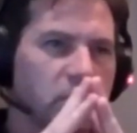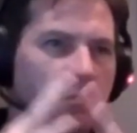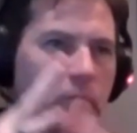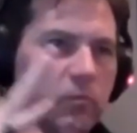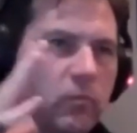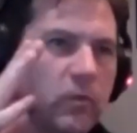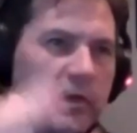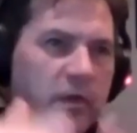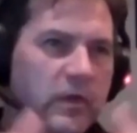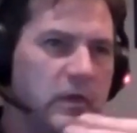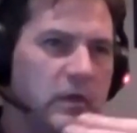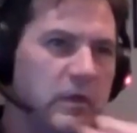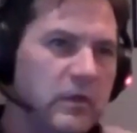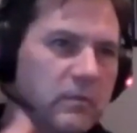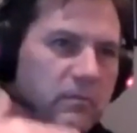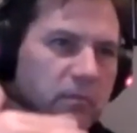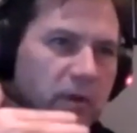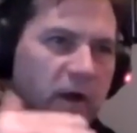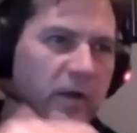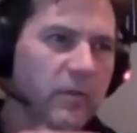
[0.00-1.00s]
we
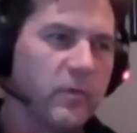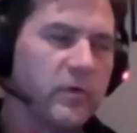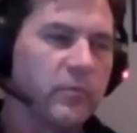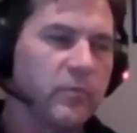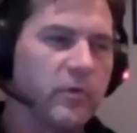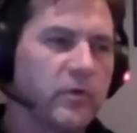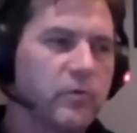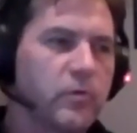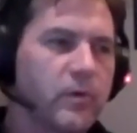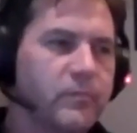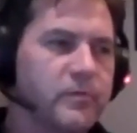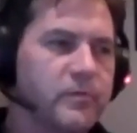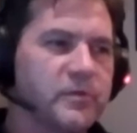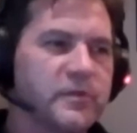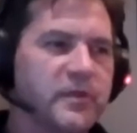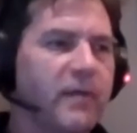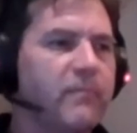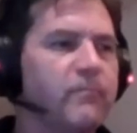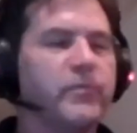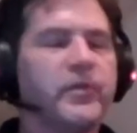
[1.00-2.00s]
might want to encrypt
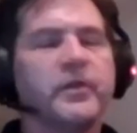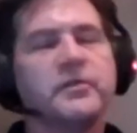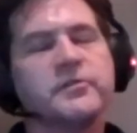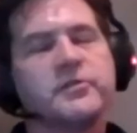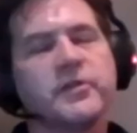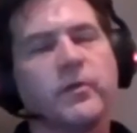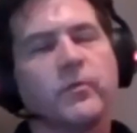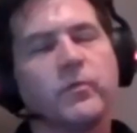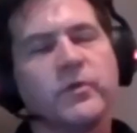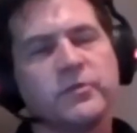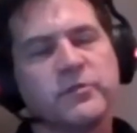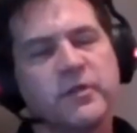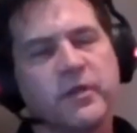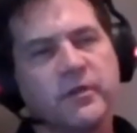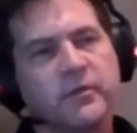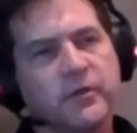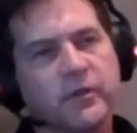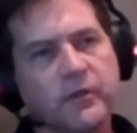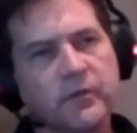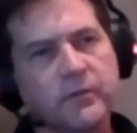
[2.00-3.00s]
some things that we're
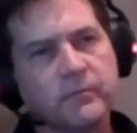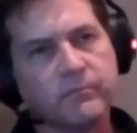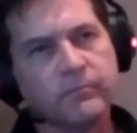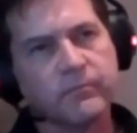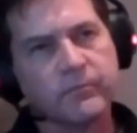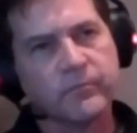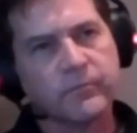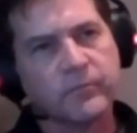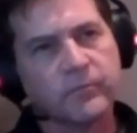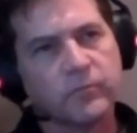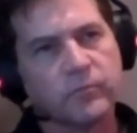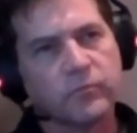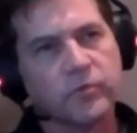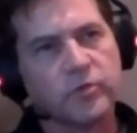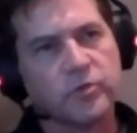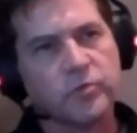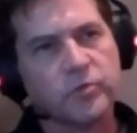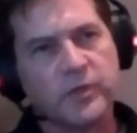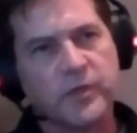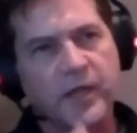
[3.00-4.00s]
sending,
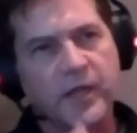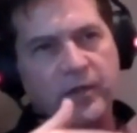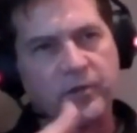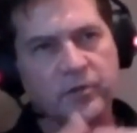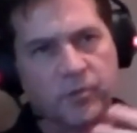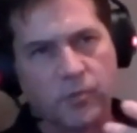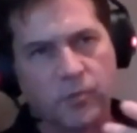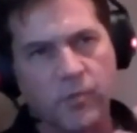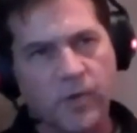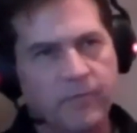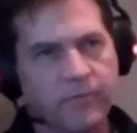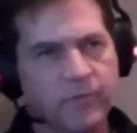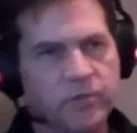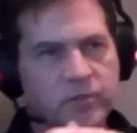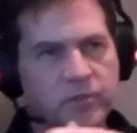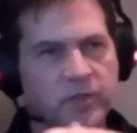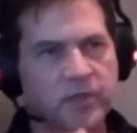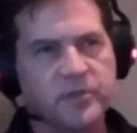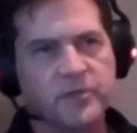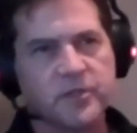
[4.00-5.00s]
which we can do over
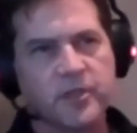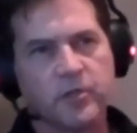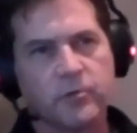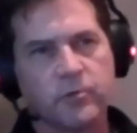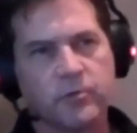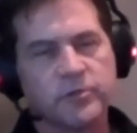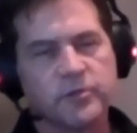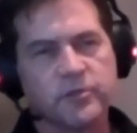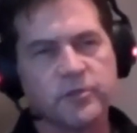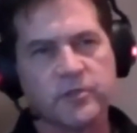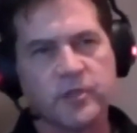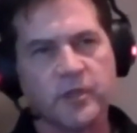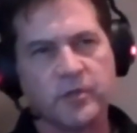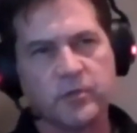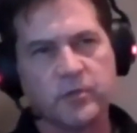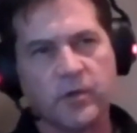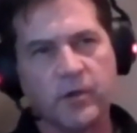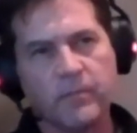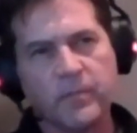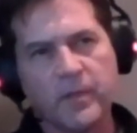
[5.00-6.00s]
shared secrets,
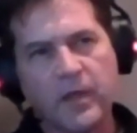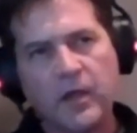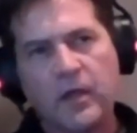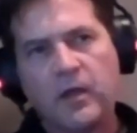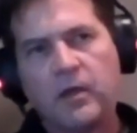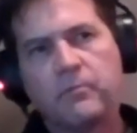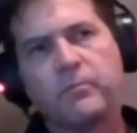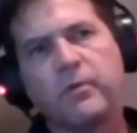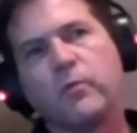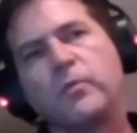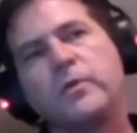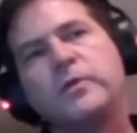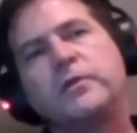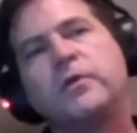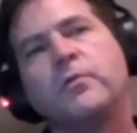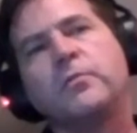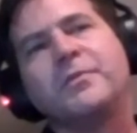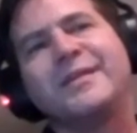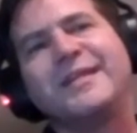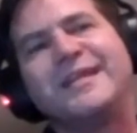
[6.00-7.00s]
etc. But we
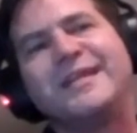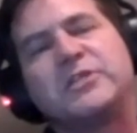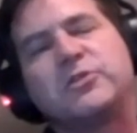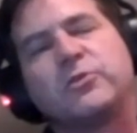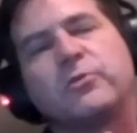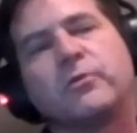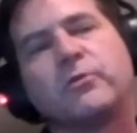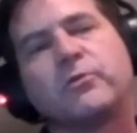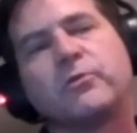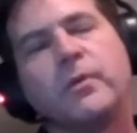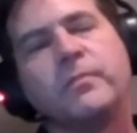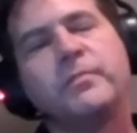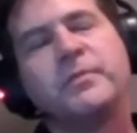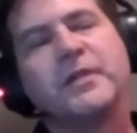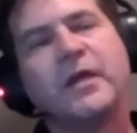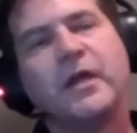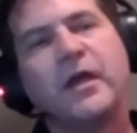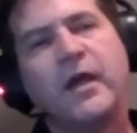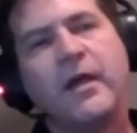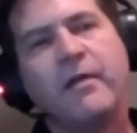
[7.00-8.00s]
don't need to encrypt
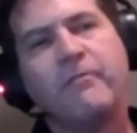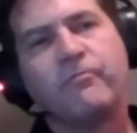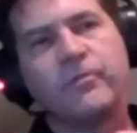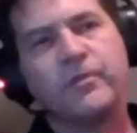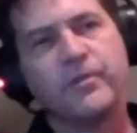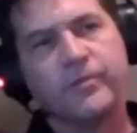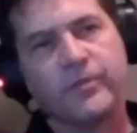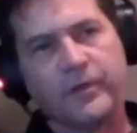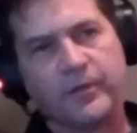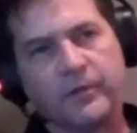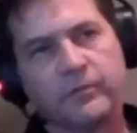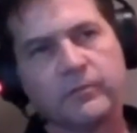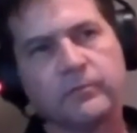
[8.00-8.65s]
everything.